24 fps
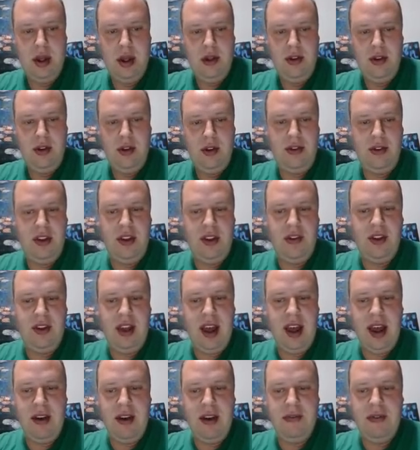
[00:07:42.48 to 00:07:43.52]
So
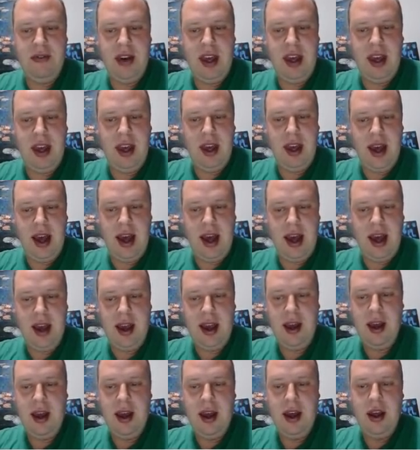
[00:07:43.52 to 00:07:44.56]
CCIV,
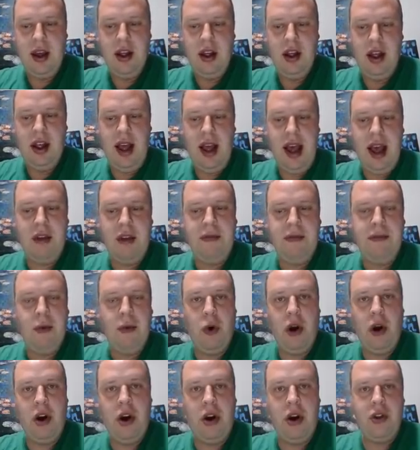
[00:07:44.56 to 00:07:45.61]
I had a
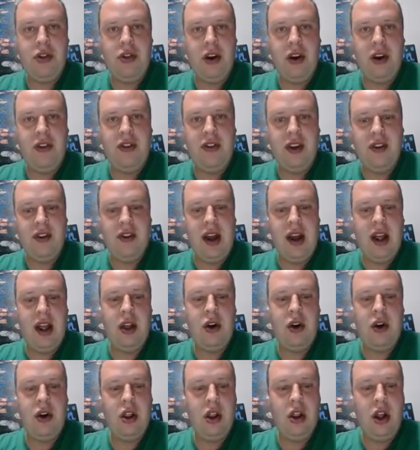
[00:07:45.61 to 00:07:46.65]

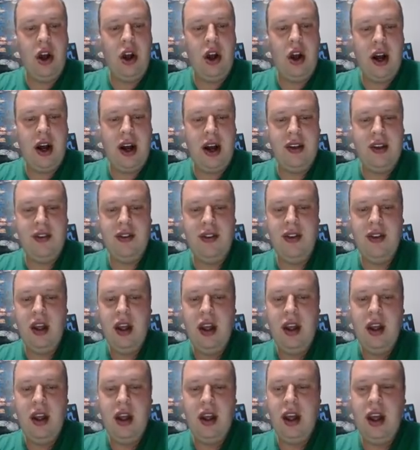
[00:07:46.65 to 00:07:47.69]
$436 loss
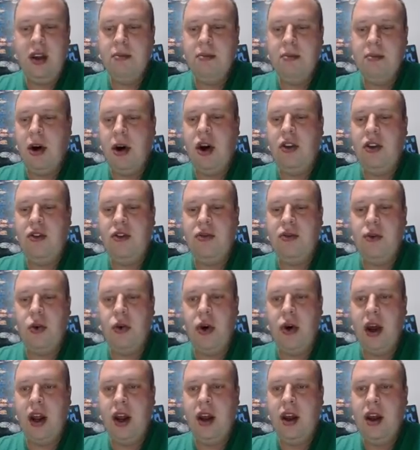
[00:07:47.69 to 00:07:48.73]
in March
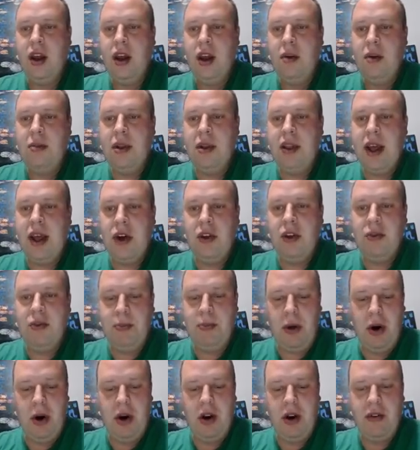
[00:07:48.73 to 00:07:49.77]
for it, but that was
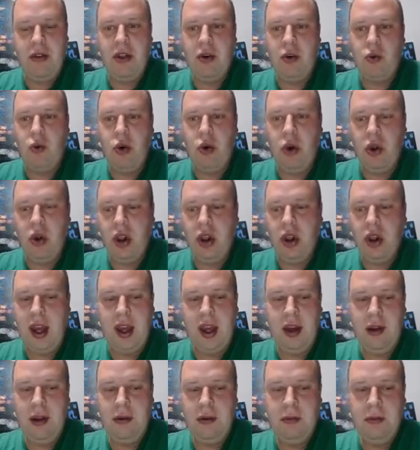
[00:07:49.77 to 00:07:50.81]
part of the
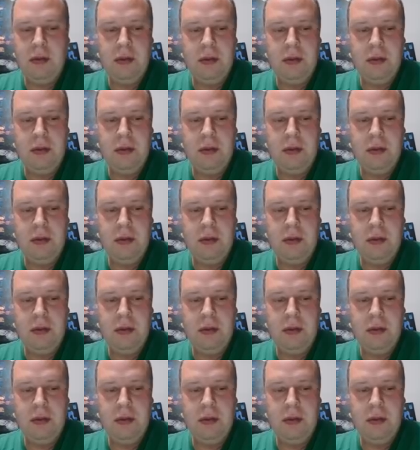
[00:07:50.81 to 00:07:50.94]
rolling.